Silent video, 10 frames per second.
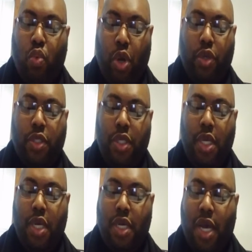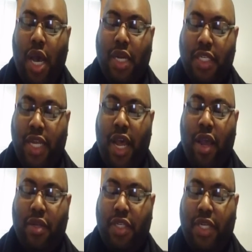works God
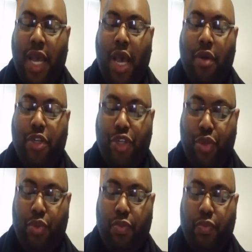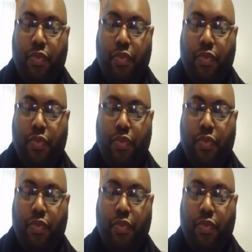desires a child to do.